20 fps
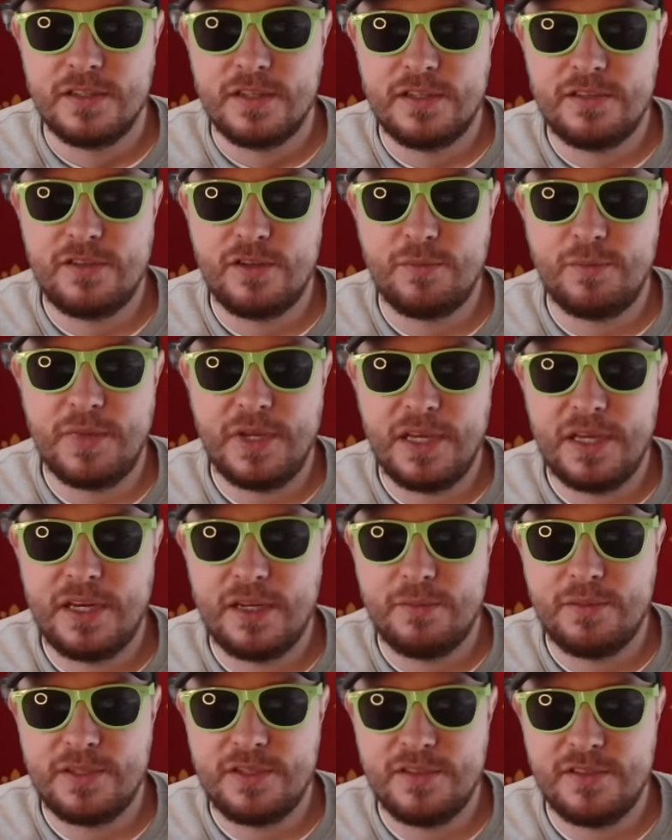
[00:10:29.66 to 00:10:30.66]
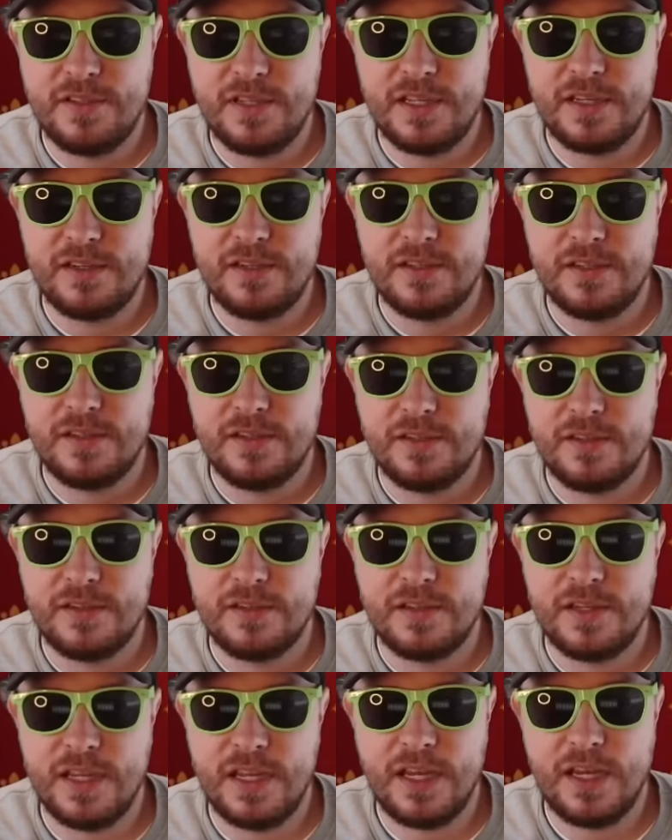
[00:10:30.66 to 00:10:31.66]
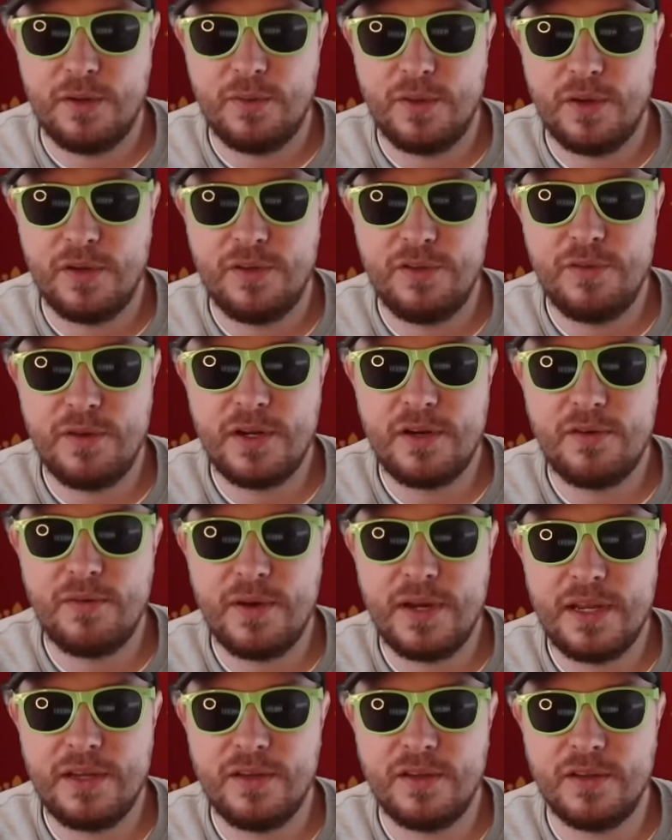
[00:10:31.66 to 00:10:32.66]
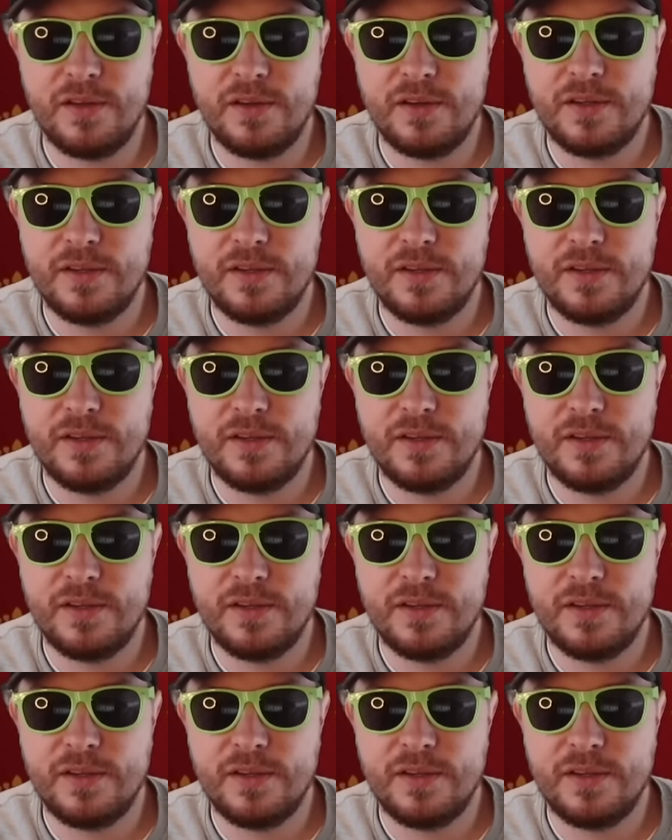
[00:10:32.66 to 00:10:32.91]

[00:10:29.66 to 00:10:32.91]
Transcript: That's not bad. How much is that? Ah, wow, 300 rand though.